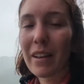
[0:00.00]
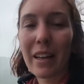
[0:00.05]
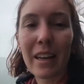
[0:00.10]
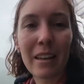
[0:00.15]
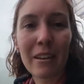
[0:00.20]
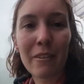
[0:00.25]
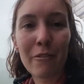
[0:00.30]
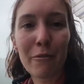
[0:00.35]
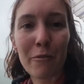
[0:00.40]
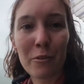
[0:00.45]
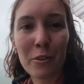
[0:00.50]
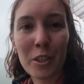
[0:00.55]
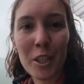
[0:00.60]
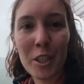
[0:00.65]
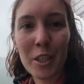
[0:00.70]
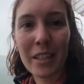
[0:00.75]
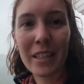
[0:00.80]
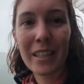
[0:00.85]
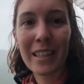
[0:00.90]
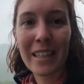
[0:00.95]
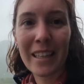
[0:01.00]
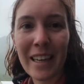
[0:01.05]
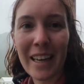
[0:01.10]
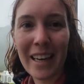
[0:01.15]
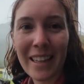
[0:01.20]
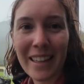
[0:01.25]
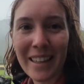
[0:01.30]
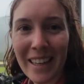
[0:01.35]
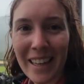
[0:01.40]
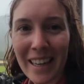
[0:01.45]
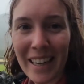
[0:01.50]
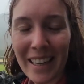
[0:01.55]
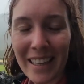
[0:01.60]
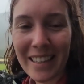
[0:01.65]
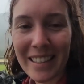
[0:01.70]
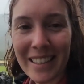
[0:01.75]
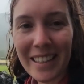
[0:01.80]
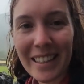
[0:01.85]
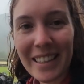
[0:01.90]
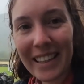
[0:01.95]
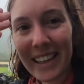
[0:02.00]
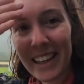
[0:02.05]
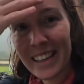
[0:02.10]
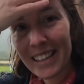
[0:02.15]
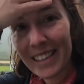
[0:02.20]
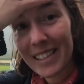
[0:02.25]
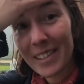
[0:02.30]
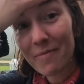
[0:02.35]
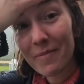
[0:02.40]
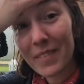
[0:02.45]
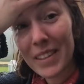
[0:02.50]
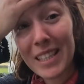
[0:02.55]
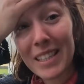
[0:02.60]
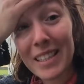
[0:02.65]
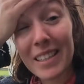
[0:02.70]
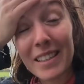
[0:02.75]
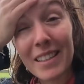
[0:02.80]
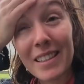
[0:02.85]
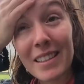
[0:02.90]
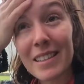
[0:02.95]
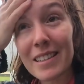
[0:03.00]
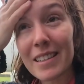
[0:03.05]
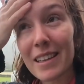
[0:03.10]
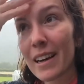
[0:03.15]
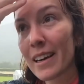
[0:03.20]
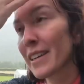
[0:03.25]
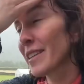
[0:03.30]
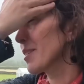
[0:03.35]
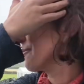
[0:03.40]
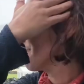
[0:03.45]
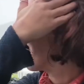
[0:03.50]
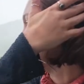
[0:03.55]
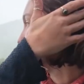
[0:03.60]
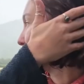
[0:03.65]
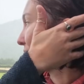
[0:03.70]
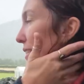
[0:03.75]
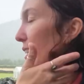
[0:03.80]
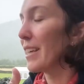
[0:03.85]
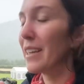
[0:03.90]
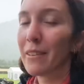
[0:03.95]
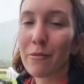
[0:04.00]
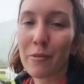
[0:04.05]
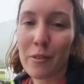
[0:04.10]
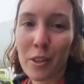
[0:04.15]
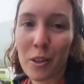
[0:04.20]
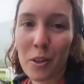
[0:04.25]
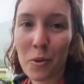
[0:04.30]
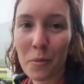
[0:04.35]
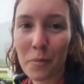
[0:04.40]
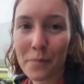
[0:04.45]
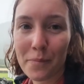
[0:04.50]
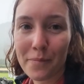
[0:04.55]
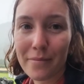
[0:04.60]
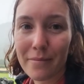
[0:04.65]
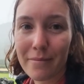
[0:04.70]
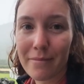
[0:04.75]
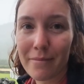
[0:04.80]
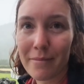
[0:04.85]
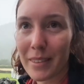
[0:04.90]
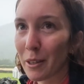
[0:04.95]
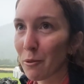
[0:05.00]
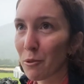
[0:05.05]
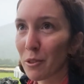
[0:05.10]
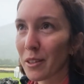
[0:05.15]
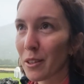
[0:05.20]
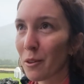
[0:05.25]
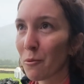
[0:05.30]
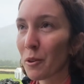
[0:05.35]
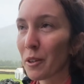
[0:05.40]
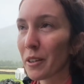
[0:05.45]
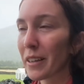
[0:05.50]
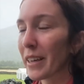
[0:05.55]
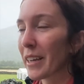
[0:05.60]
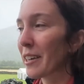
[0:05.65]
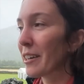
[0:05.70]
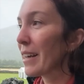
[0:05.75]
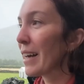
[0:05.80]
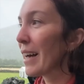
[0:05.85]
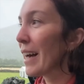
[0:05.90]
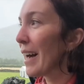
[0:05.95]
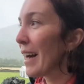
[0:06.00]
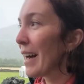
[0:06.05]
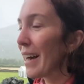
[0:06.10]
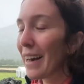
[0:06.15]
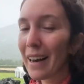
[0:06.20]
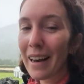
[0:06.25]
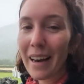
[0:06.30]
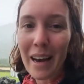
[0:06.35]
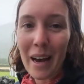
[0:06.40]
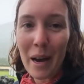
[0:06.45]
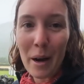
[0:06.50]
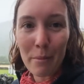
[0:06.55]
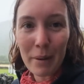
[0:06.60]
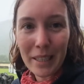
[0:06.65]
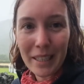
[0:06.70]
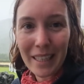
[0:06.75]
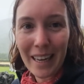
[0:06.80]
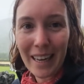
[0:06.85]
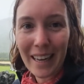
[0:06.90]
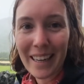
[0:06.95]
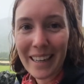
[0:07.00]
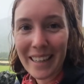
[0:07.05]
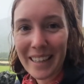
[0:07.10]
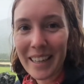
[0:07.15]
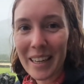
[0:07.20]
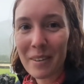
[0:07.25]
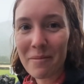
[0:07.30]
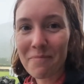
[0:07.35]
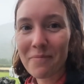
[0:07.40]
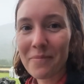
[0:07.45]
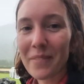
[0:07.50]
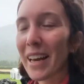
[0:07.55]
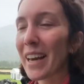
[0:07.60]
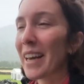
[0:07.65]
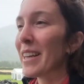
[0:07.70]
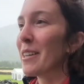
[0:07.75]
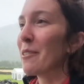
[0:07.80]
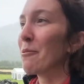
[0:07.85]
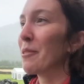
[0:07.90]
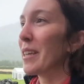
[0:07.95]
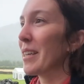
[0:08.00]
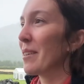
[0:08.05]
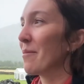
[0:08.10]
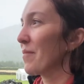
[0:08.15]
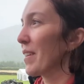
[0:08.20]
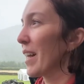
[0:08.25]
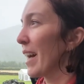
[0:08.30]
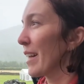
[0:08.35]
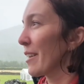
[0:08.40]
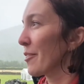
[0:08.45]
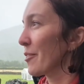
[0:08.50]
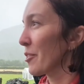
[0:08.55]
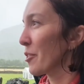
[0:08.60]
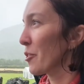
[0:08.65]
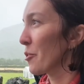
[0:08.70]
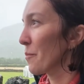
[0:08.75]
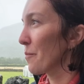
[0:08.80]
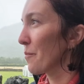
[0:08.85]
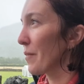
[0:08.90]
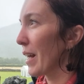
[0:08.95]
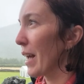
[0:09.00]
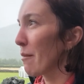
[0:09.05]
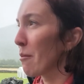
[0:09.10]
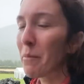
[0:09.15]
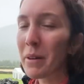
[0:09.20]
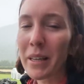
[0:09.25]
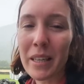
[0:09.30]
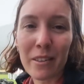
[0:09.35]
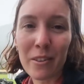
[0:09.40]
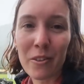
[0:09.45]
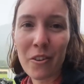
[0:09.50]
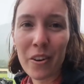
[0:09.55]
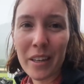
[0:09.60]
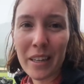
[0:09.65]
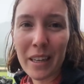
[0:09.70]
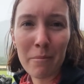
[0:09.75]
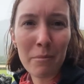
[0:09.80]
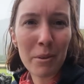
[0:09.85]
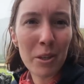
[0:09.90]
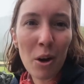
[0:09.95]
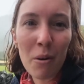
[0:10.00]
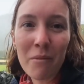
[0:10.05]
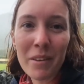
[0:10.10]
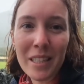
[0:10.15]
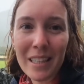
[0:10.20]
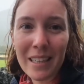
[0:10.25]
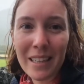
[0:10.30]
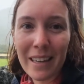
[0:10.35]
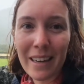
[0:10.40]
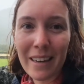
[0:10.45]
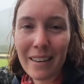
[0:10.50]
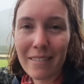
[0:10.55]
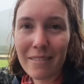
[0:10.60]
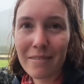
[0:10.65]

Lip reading: Unfortunately, they didn't let us sit inside, even though there was no one there. But yeah, anyway, I don't know. I'm a bit annoyed. I mean, obviously,